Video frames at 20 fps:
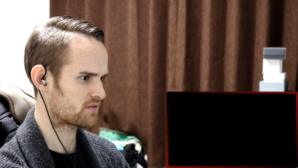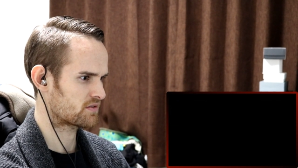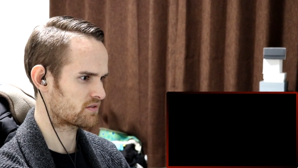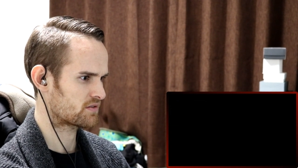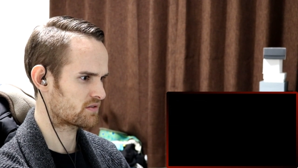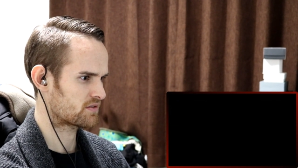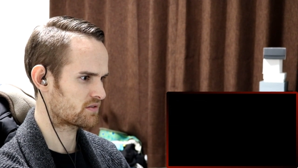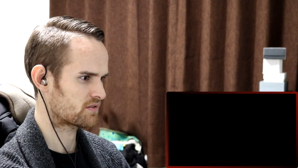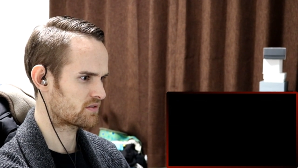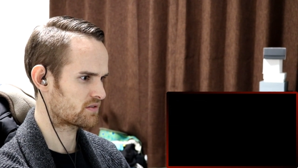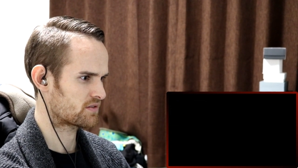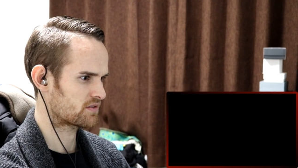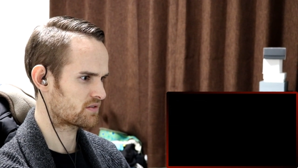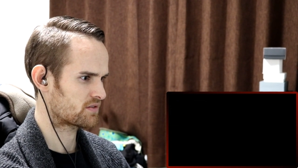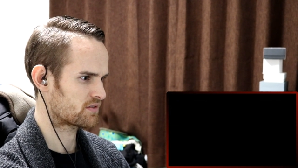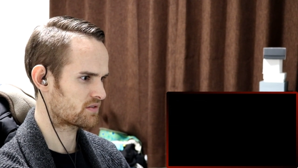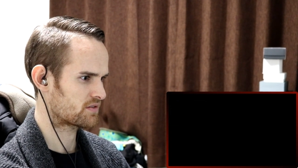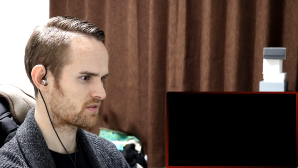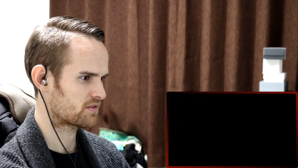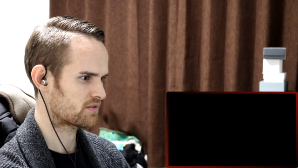
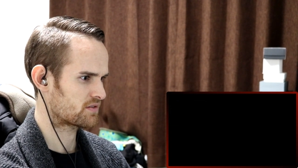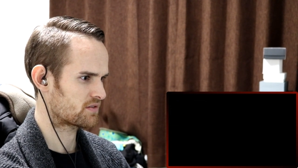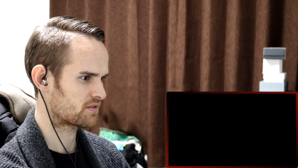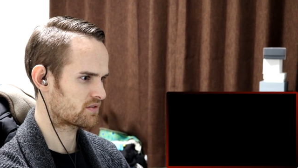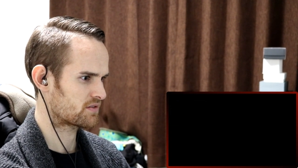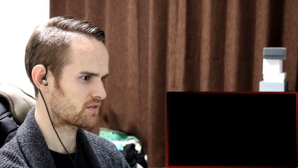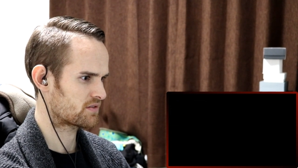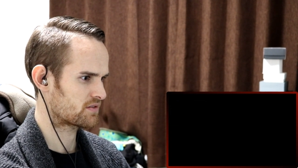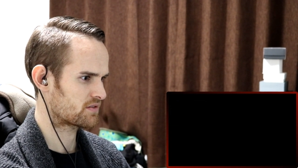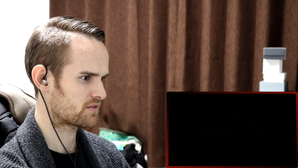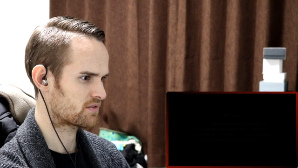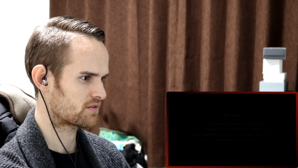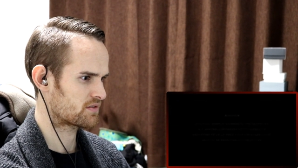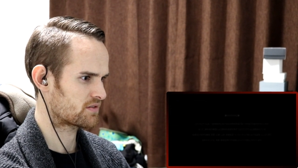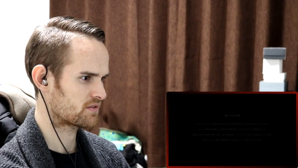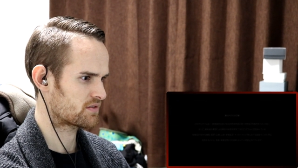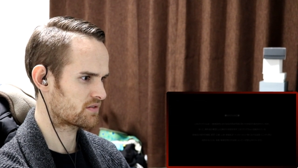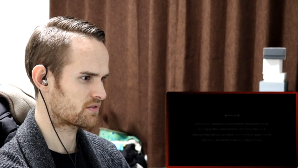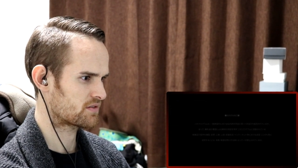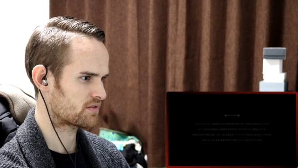
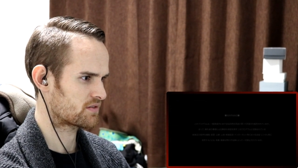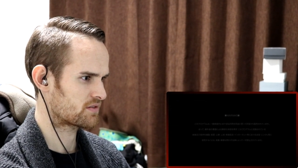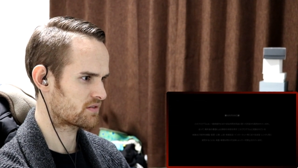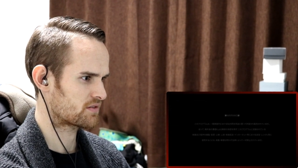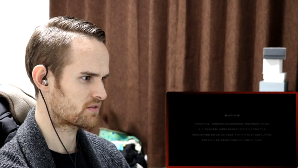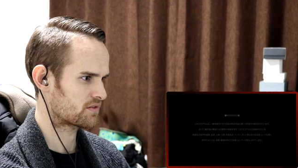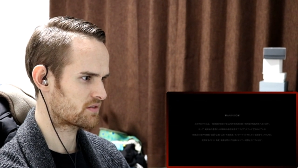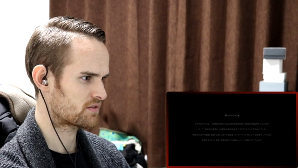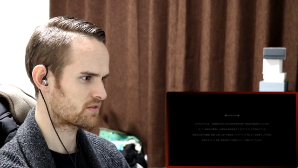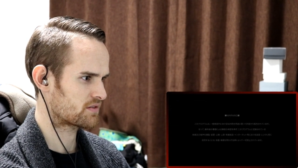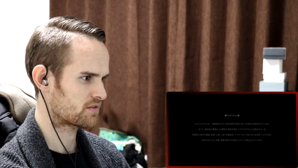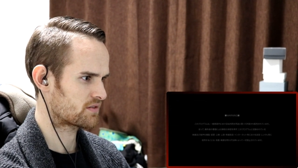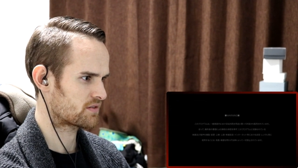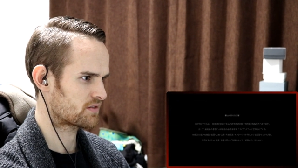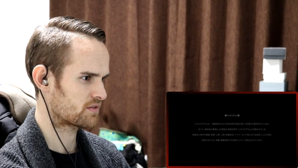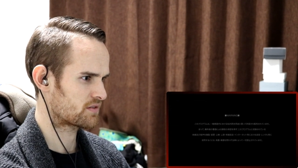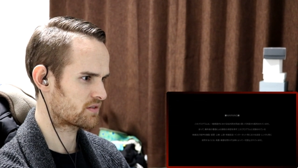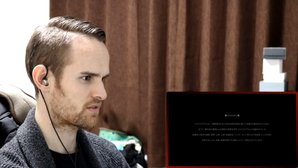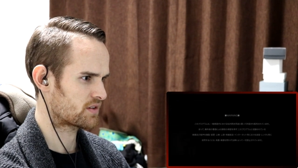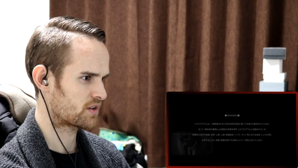[no speech]